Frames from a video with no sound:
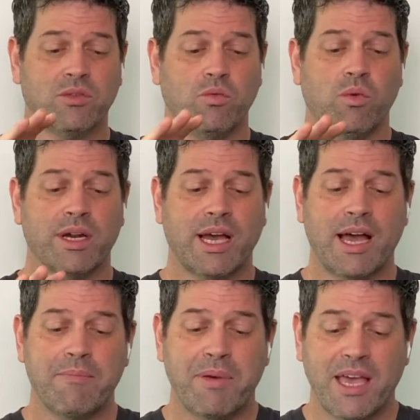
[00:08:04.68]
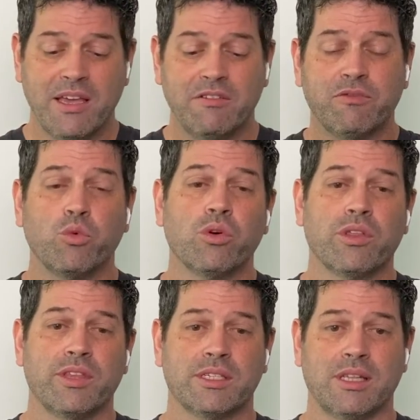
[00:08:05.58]
what I paid for
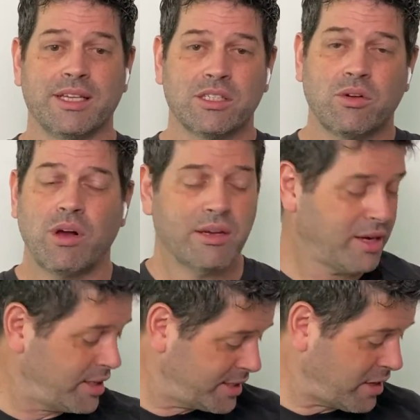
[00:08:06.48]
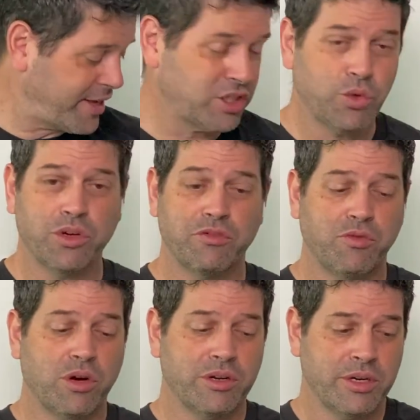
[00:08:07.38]
this lens. So I'm going to sell that 200 to
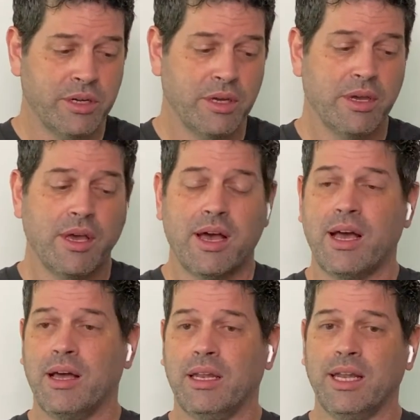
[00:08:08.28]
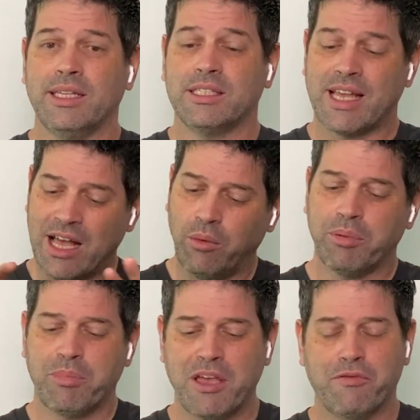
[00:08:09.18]
400 lens to
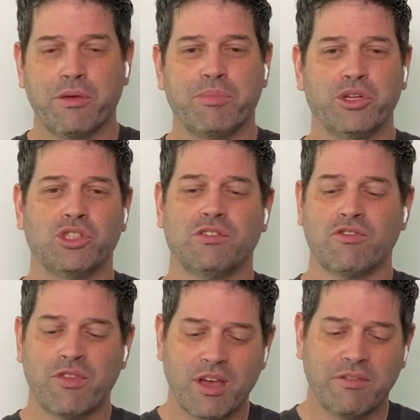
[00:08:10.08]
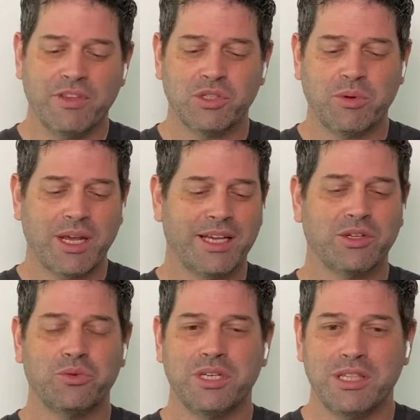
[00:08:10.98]
help pay for the purchase of this one. I
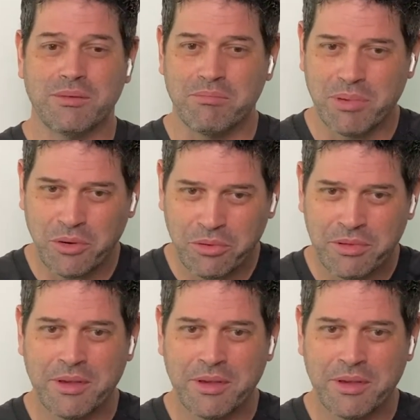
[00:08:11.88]
don't need them both.